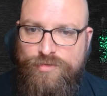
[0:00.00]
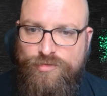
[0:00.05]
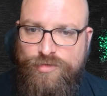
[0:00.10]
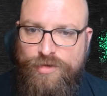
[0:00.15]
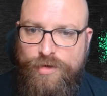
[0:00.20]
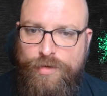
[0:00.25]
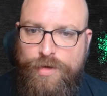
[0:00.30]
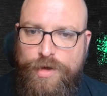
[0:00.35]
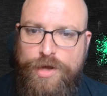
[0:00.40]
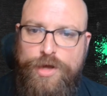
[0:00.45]

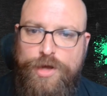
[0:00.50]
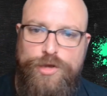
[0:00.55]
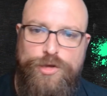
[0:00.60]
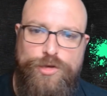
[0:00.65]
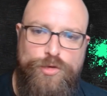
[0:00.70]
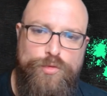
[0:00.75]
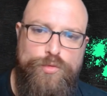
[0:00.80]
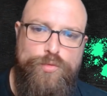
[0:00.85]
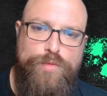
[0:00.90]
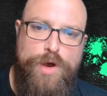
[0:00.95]
So
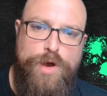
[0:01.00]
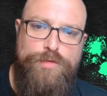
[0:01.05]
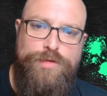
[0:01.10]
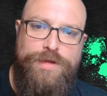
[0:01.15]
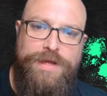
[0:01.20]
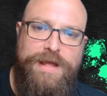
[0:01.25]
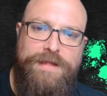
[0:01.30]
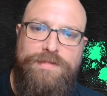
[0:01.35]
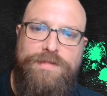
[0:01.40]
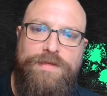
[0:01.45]
you
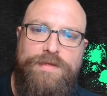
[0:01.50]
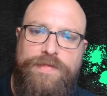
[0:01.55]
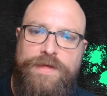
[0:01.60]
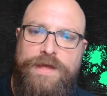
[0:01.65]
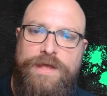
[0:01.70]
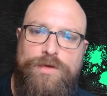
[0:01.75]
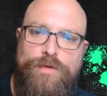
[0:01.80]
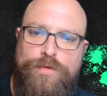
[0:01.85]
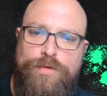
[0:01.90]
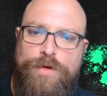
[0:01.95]
won't get the
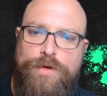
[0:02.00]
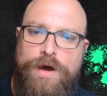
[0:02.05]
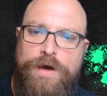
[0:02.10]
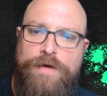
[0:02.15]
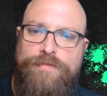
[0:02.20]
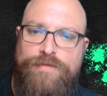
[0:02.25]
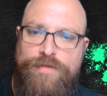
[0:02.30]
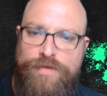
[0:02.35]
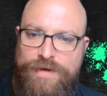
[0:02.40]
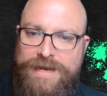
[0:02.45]
thing you're
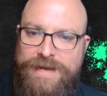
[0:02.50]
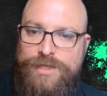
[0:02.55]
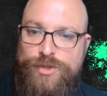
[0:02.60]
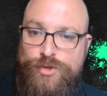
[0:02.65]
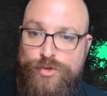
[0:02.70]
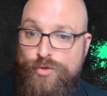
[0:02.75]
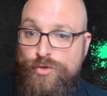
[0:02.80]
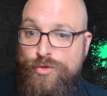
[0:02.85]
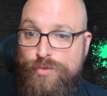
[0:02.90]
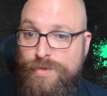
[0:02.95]
after
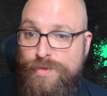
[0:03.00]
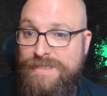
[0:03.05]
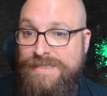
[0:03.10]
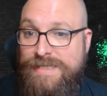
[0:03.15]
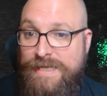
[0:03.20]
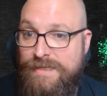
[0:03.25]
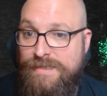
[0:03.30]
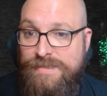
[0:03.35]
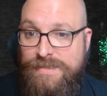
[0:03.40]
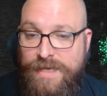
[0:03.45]
unless you do as
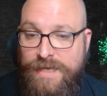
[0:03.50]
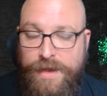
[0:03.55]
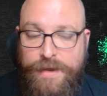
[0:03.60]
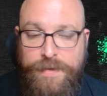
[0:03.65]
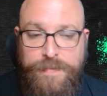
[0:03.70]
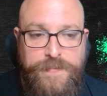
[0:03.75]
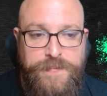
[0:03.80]
they say.